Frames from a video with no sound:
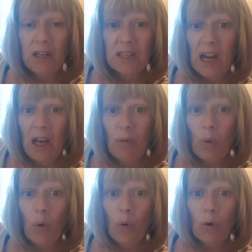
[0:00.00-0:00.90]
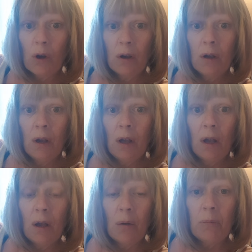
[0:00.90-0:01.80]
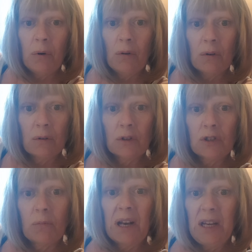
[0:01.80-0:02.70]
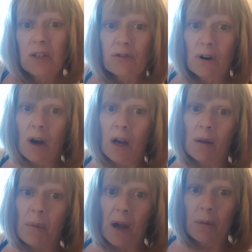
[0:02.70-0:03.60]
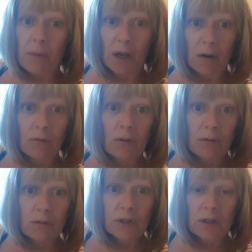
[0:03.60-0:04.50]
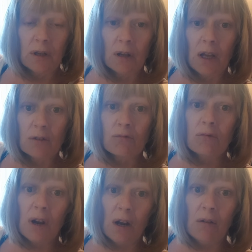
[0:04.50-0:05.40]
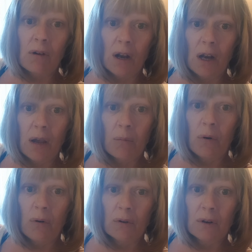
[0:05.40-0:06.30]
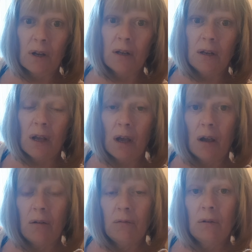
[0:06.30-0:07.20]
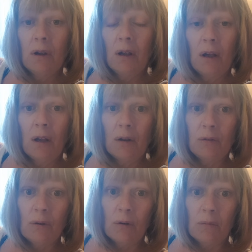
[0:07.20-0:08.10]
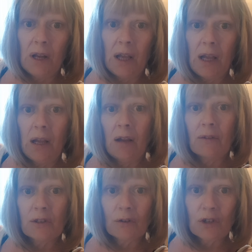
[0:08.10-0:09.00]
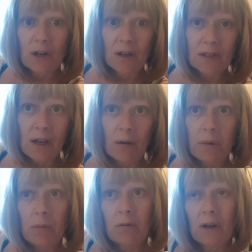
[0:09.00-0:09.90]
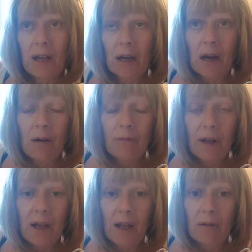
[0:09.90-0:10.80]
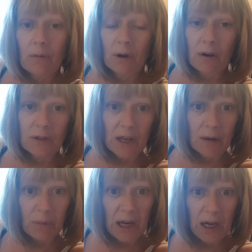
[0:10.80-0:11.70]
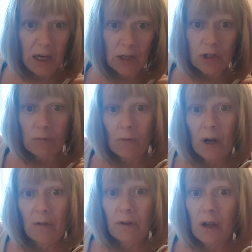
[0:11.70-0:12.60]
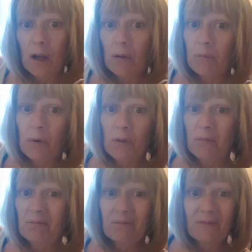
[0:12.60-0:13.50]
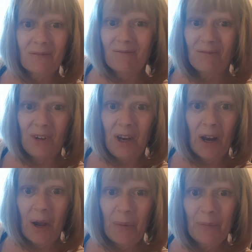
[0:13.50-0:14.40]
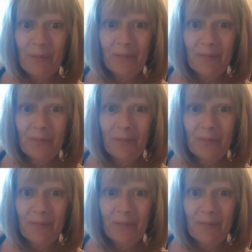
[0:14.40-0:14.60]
daily walk, but please try and abide by the rules. It's really important. I know normally if the sun shines out, people want to get out there, want to go down the beach and whatever, but you know,